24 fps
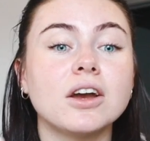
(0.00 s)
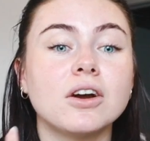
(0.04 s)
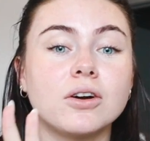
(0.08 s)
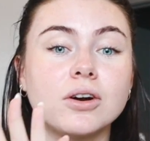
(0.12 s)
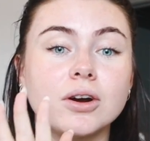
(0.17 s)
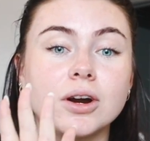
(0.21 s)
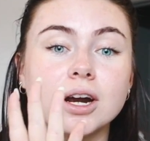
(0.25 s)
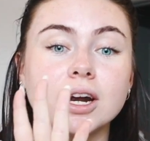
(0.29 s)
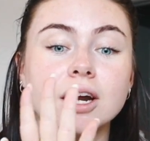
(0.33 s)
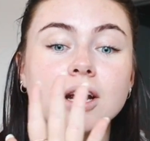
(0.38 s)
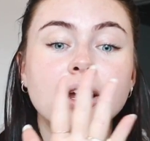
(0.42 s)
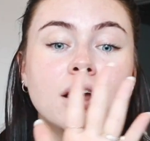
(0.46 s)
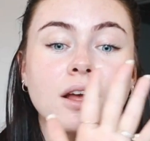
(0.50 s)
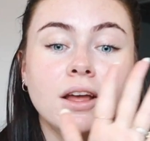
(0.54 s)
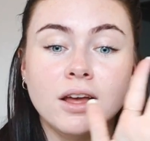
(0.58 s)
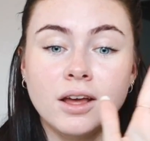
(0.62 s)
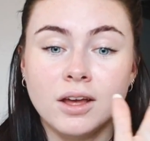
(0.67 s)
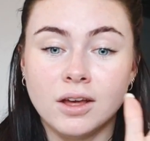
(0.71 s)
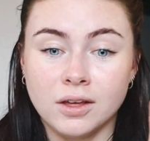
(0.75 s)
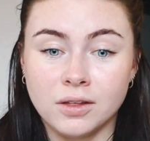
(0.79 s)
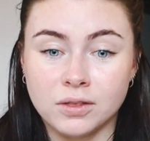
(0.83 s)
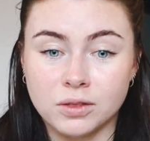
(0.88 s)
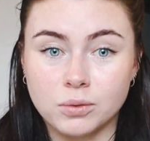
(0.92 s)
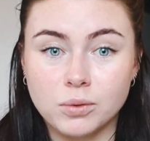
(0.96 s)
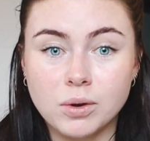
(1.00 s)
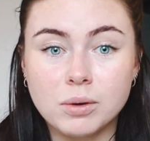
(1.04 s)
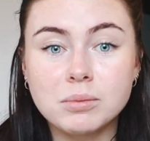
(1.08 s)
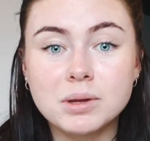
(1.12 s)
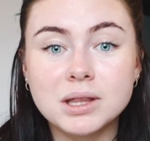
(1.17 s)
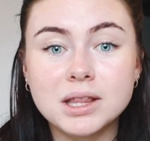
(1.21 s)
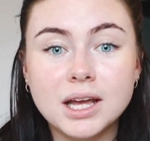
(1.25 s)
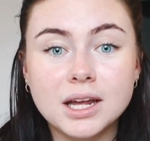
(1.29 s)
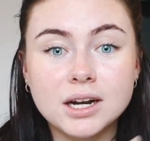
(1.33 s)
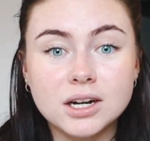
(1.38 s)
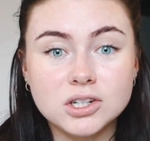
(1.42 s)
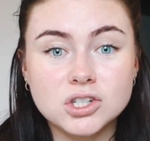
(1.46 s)
or the
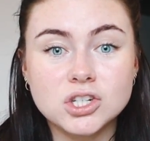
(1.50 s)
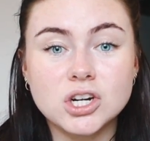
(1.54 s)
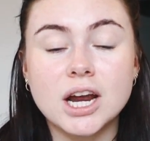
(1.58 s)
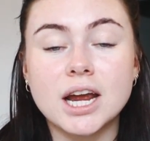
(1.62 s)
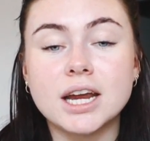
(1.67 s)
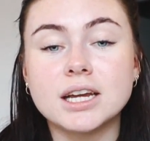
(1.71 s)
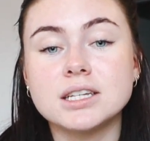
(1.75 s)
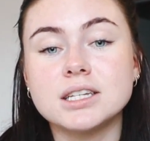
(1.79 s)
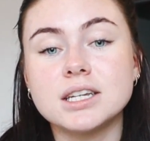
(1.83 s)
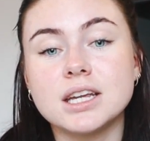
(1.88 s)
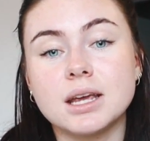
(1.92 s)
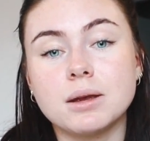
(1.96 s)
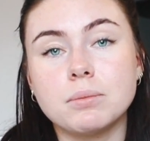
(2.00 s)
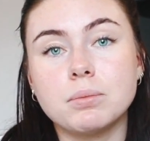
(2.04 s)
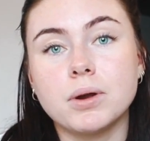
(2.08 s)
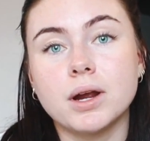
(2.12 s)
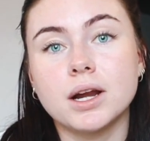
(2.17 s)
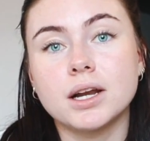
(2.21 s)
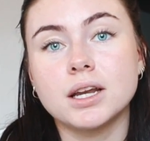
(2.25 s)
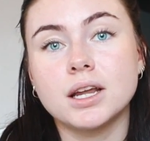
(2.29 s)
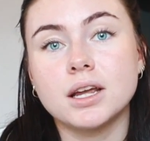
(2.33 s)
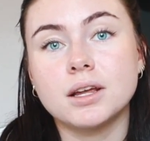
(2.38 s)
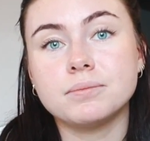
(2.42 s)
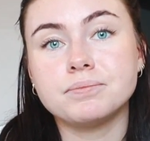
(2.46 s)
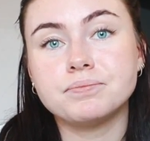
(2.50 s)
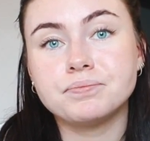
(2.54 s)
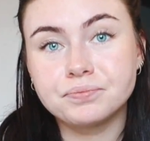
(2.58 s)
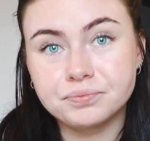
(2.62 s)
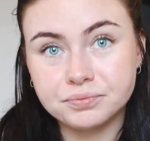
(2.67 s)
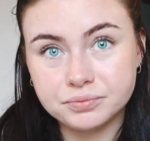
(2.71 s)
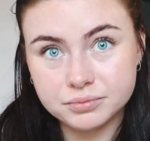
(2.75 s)
women that are trying to get pregnant.